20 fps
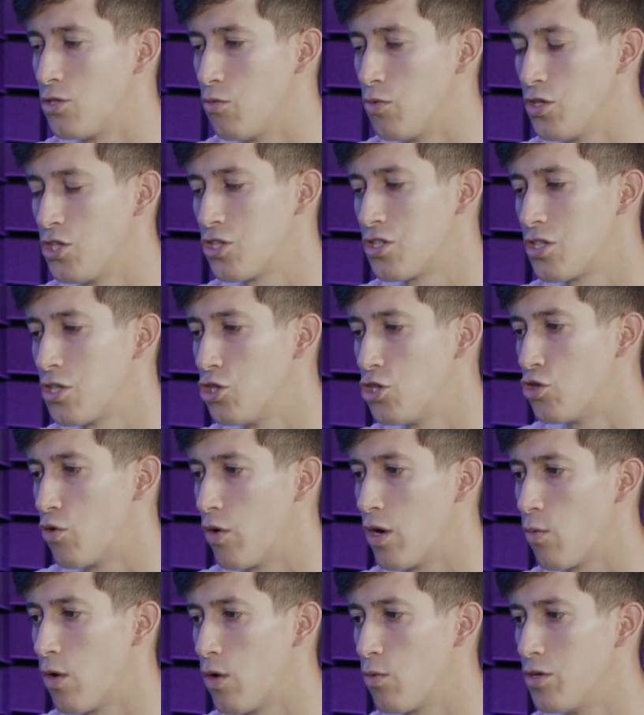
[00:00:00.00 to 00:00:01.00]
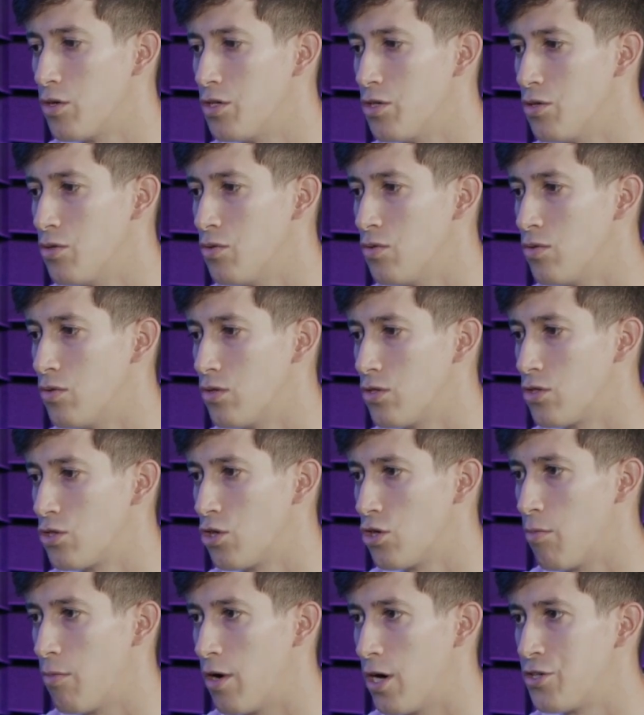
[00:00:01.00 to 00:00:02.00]
we just enjoy what we do
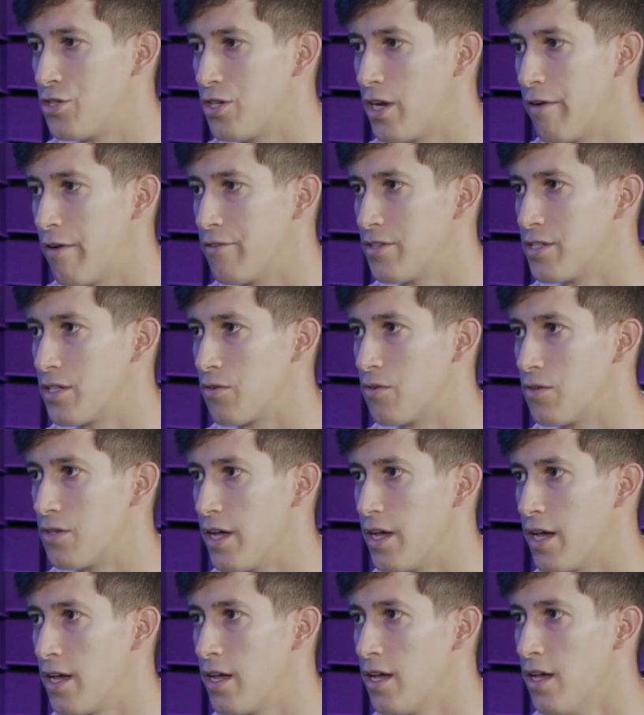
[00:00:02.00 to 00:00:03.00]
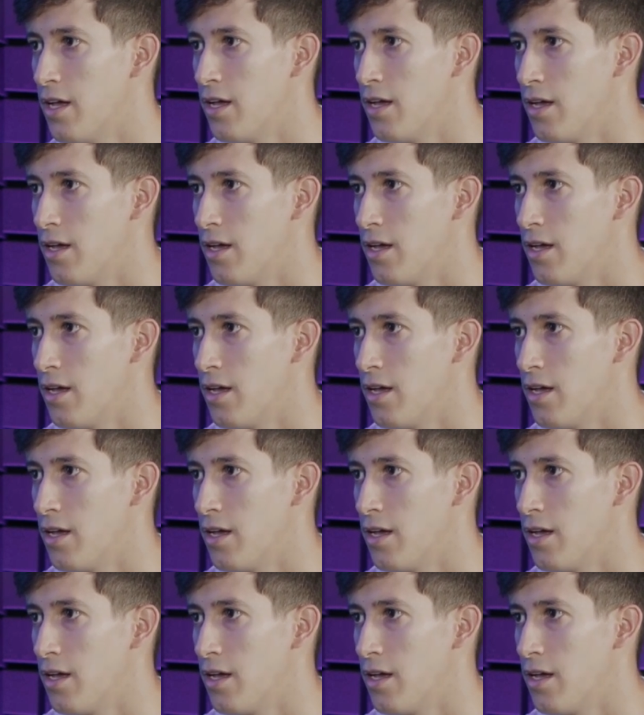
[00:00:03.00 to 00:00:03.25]
so much every single day